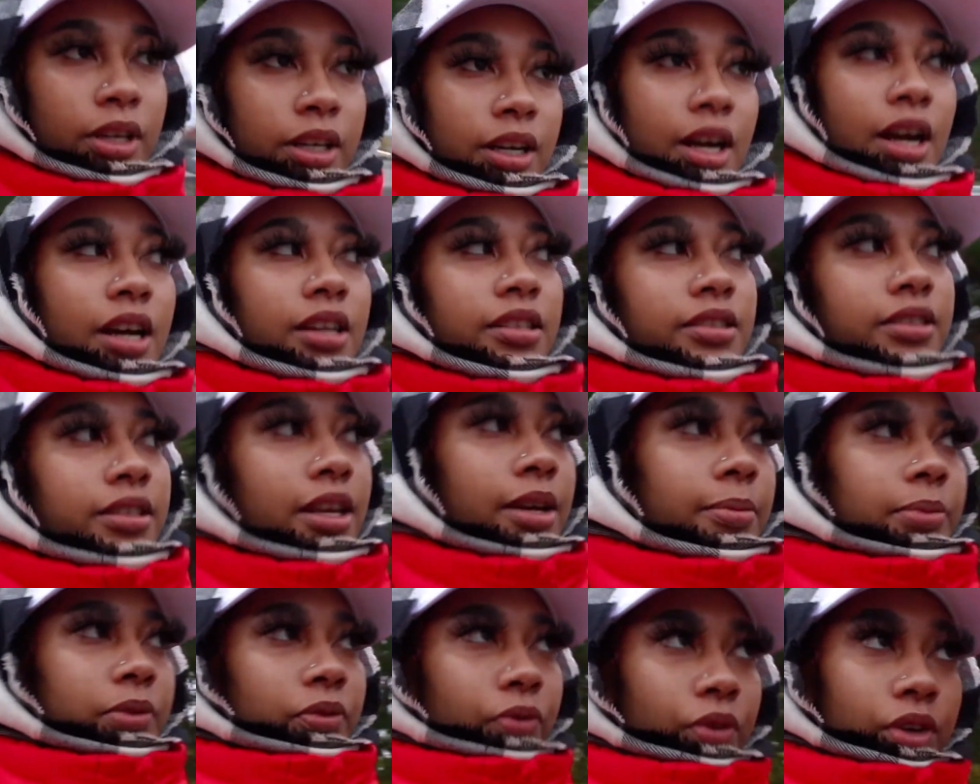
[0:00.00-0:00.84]
of
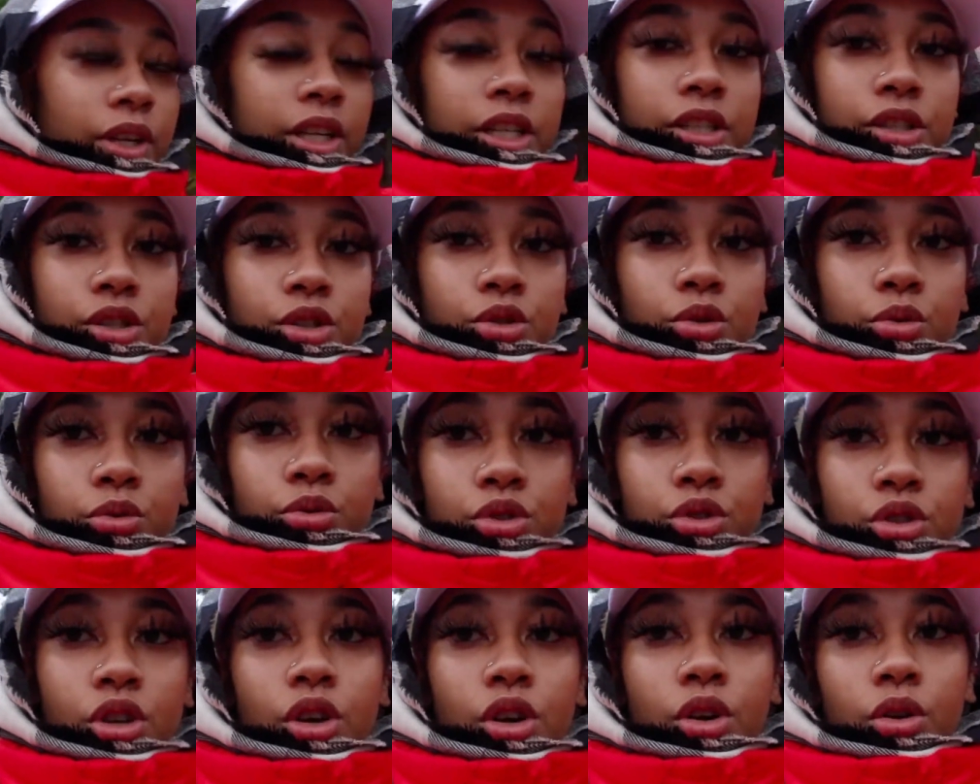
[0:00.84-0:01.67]
concepts for this
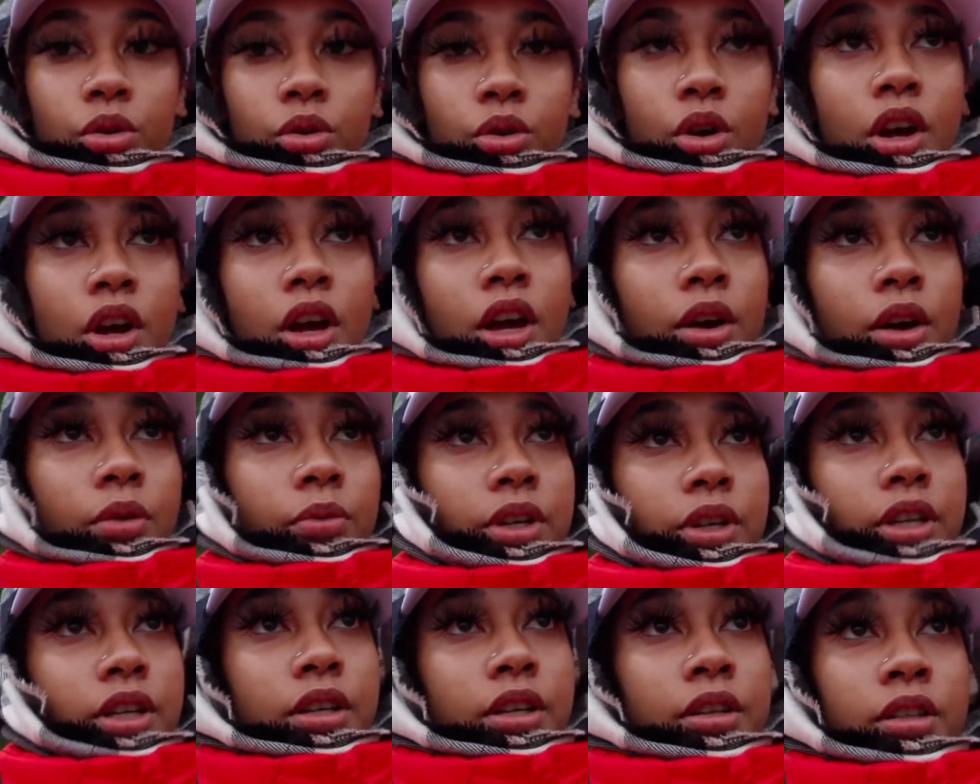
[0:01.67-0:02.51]
shoot, so
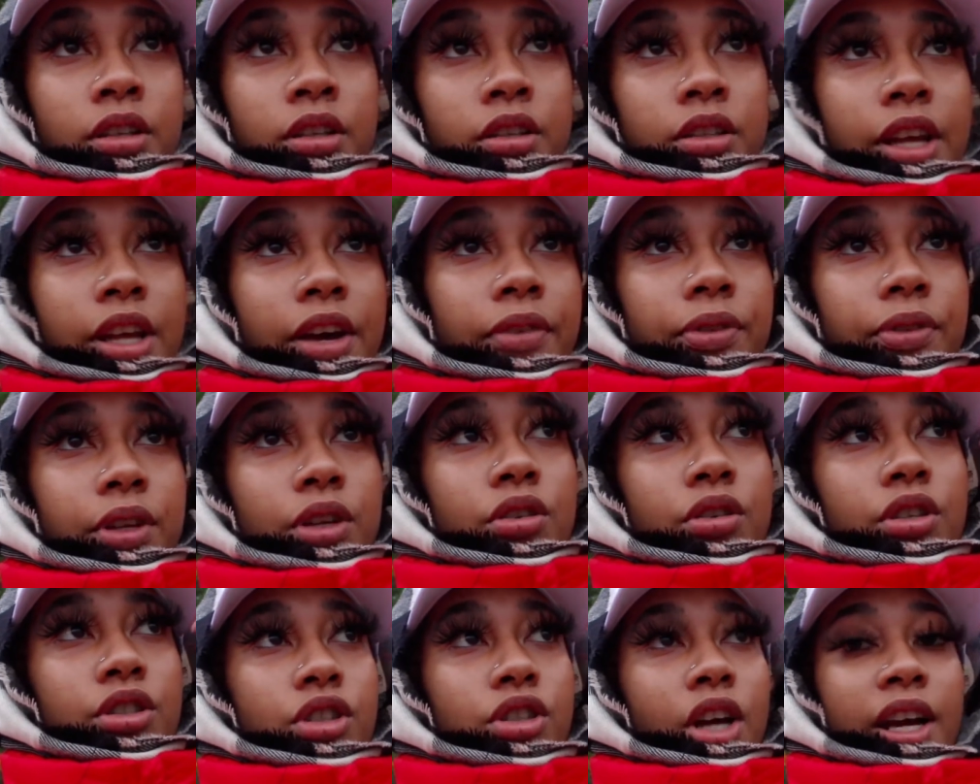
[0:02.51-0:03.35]
we definitely
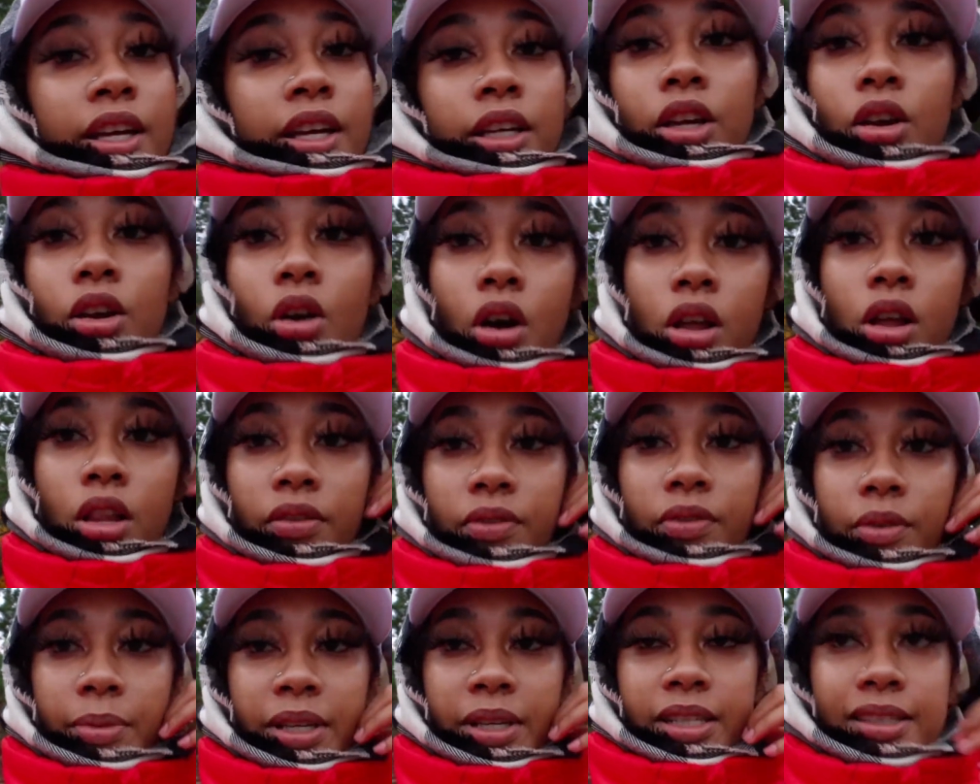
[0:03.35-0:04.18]
gonna try and get all
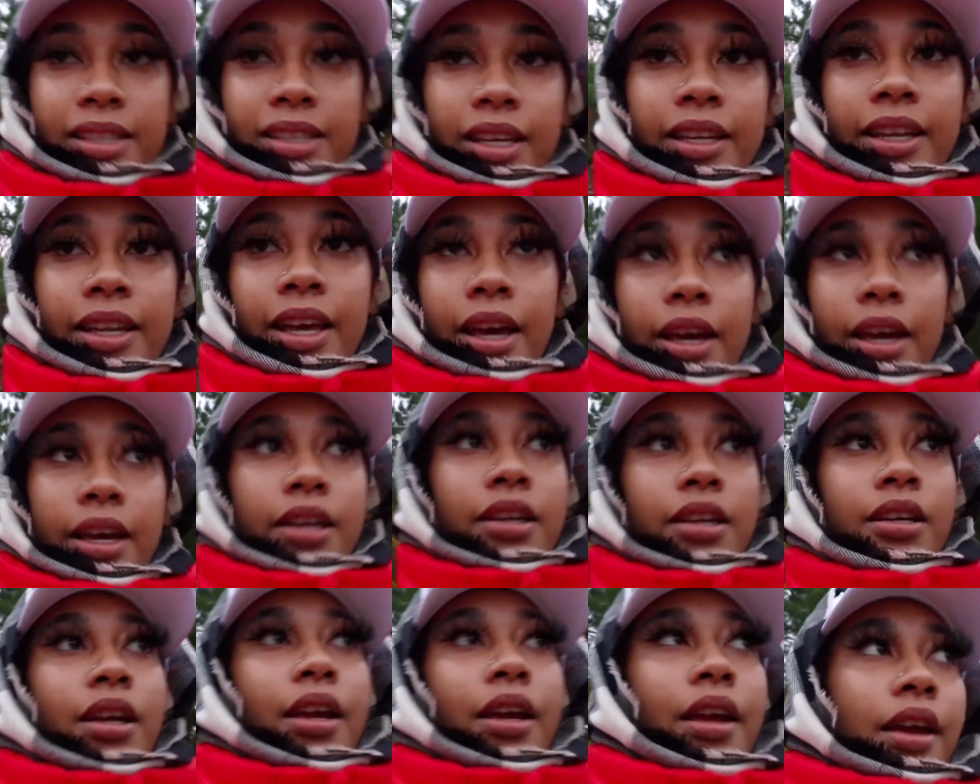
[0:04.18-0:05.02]
of them in
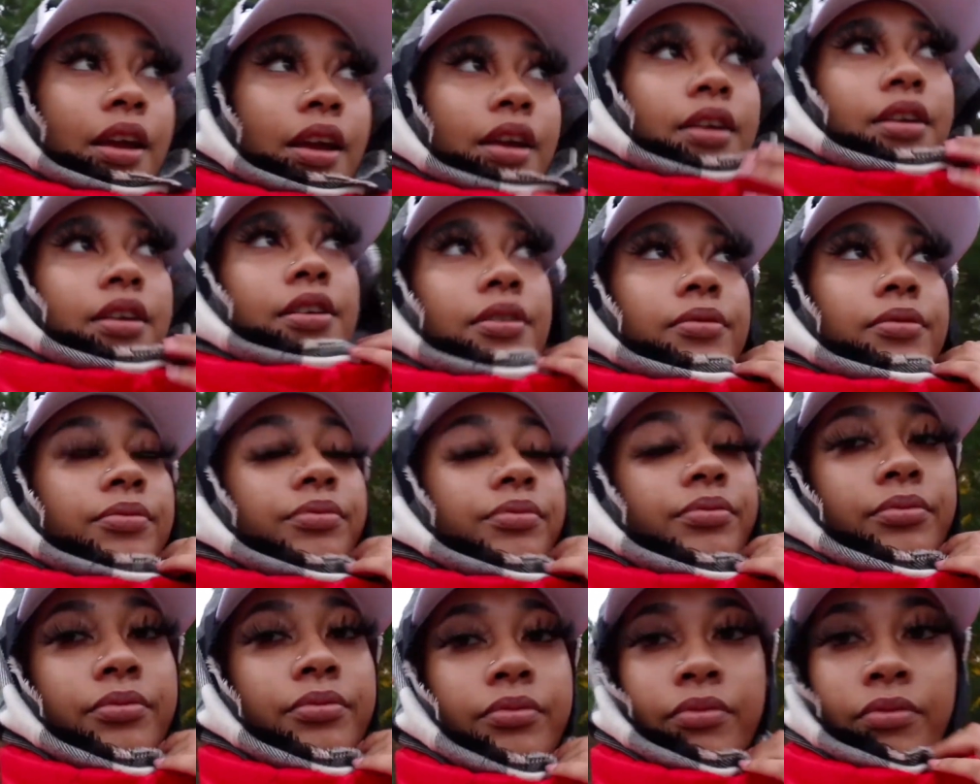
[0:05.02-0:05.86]
today. And
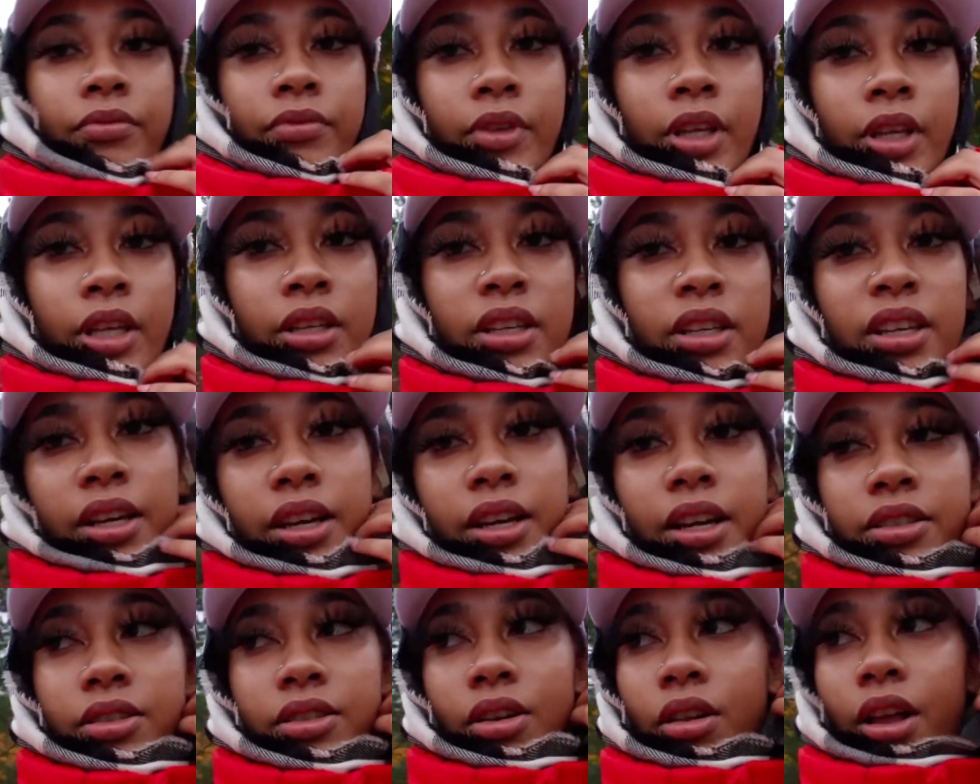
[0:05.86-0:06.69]
yeah,
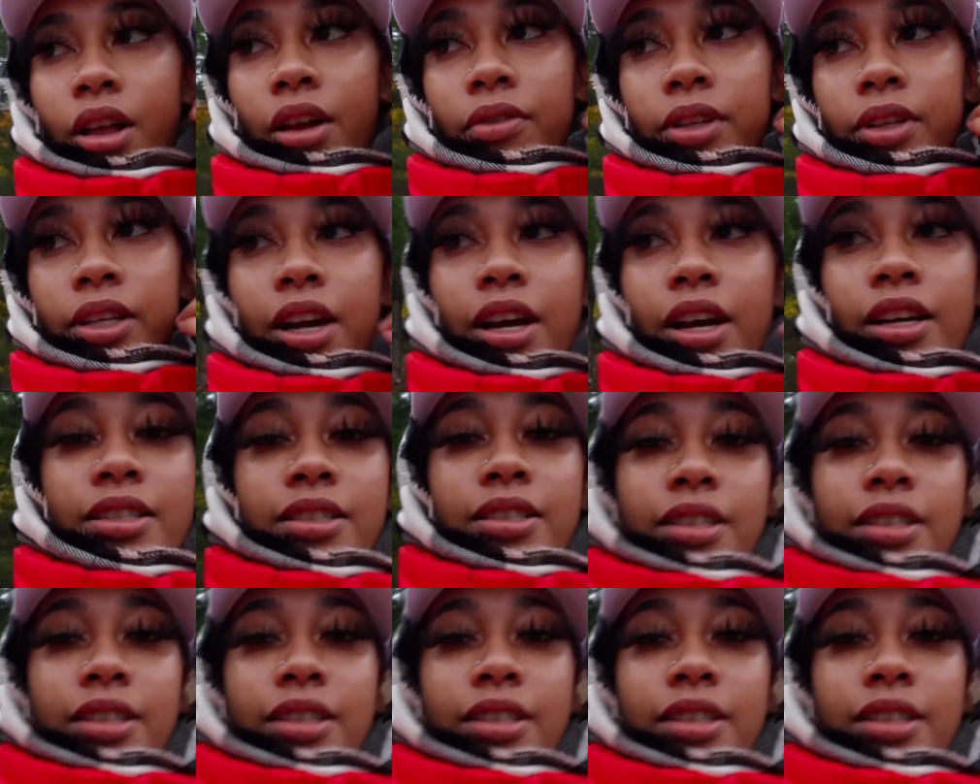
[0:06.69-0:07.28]
that's all I really gotta